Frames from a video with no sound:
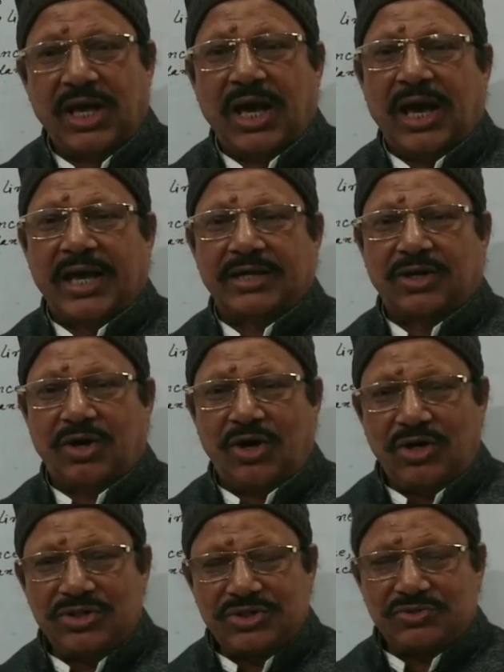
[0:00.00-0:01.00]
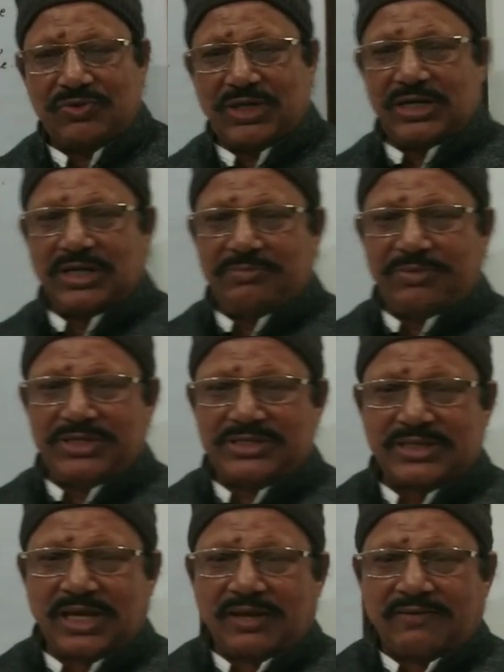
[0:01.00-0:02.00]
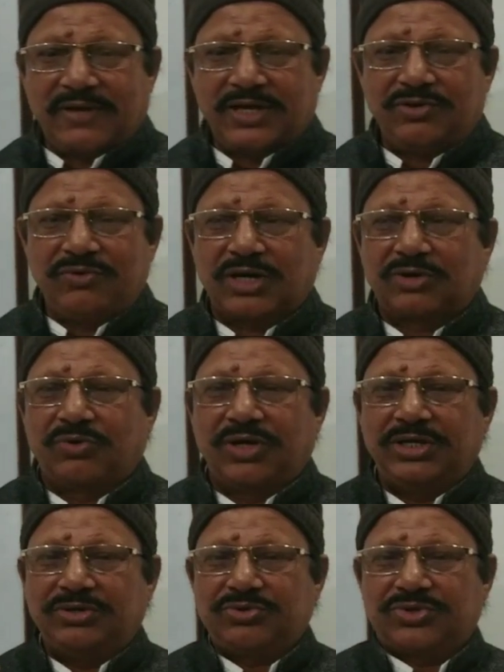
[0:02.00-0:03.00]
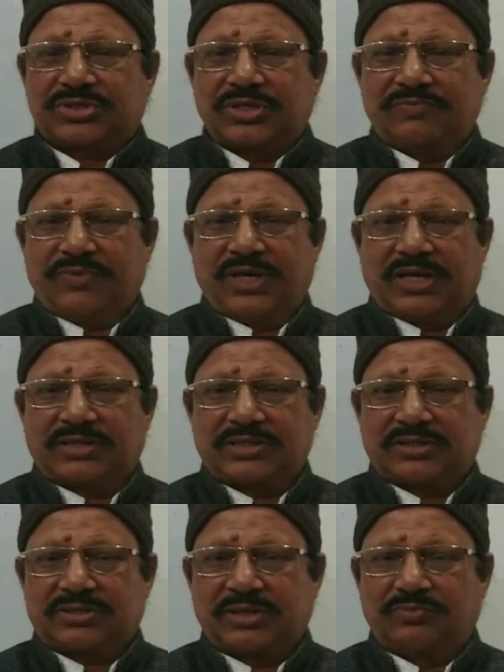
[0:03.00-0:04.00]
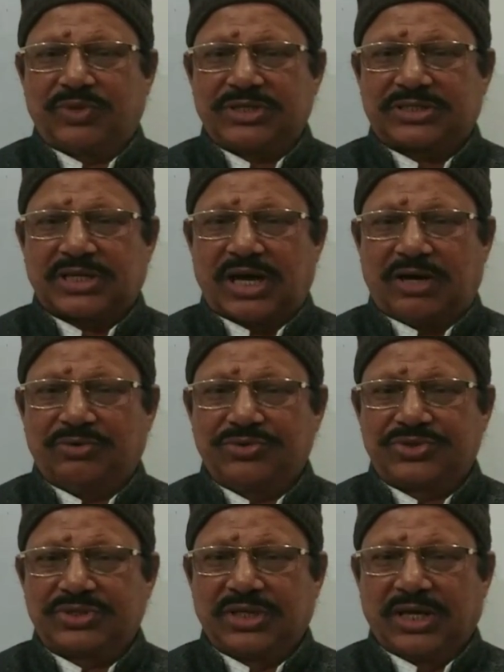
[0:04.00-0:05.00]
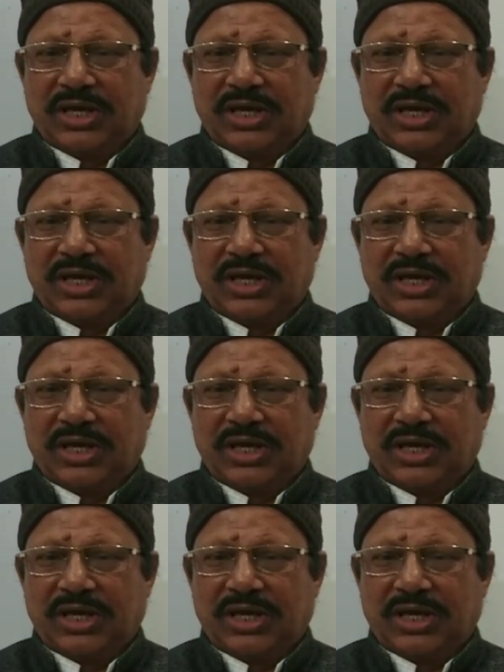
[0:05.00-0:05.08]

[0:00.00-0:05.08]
And host word, it means when you are going to somewhere, someone's house,